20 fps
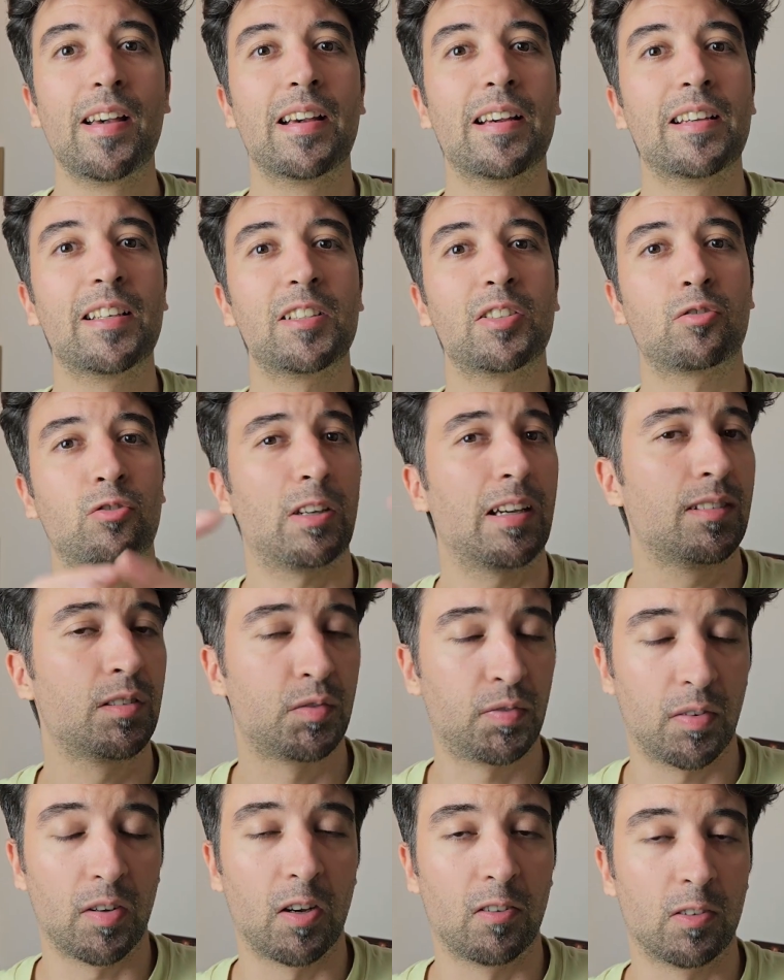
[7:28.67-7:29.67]
is
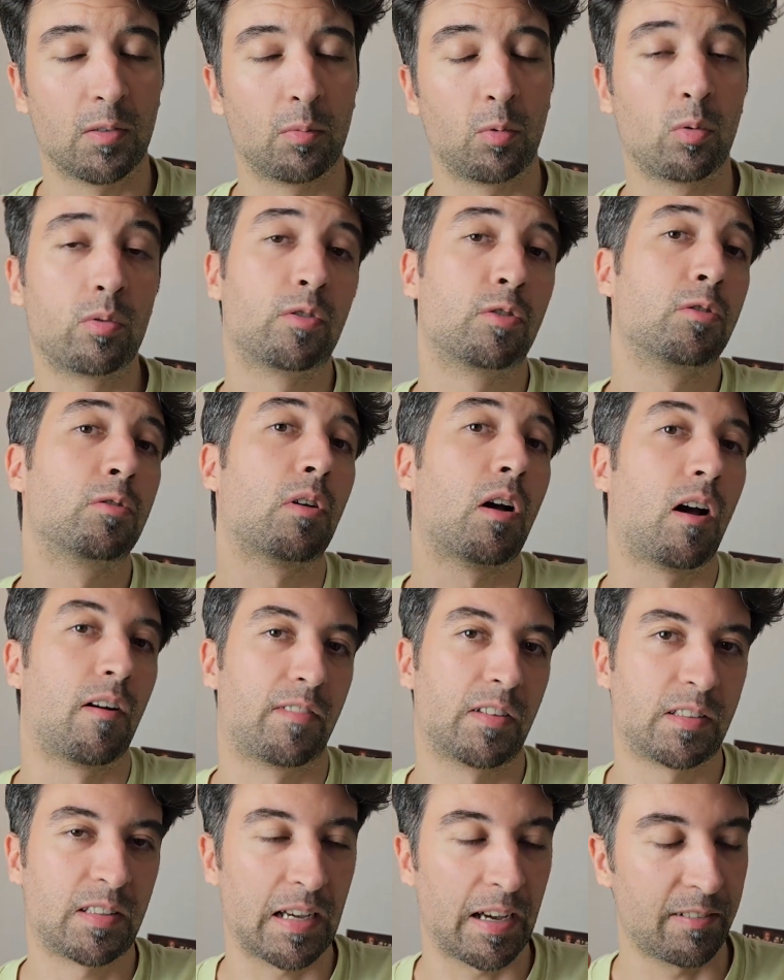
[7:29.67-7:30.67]
transferable to
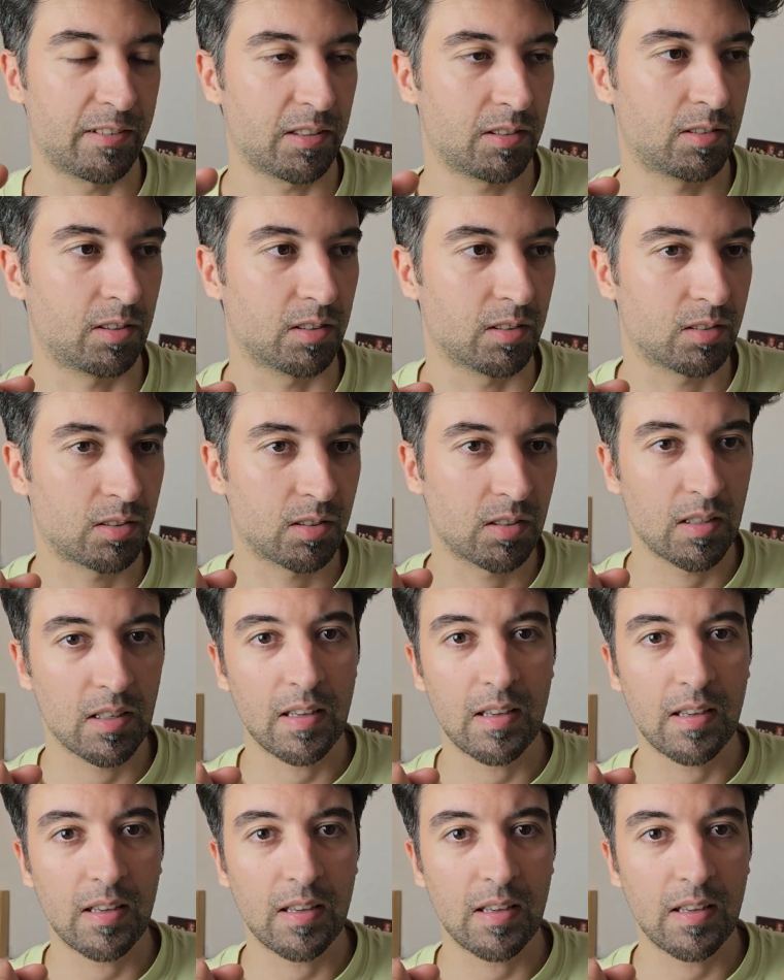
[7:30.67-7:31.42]
other characters.